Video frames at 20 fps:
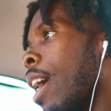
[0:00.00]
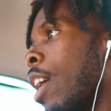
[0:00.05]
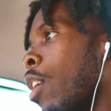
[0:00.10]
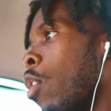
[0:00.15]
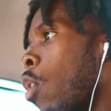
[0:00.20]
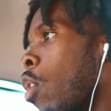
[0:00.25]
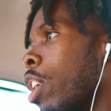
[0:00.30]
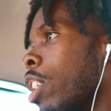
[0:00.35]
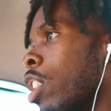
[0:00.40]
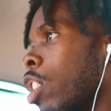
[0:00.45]

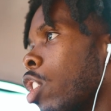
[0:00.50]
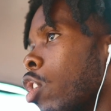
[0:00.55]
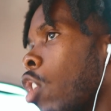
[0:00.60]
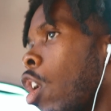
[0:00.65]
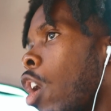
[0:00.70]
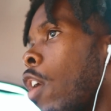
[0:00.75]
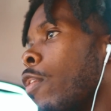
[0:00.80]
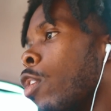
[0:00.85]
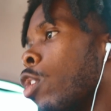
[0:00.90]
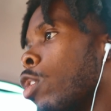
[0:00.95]
in order to
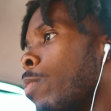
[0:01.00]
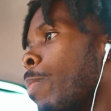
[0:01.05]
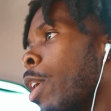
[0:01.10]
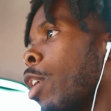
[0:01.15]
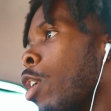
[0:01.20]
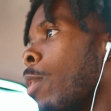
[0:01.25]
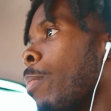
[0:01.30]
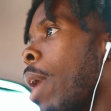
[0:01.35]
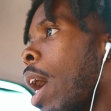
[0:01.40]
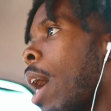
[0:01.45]
solve those
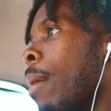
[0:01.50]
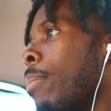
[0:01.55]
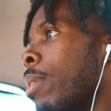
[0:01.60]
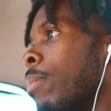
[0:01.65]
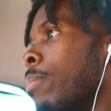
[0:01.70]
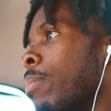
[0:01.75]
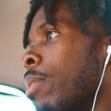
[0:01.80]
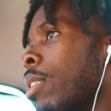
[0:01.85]
bigger problems.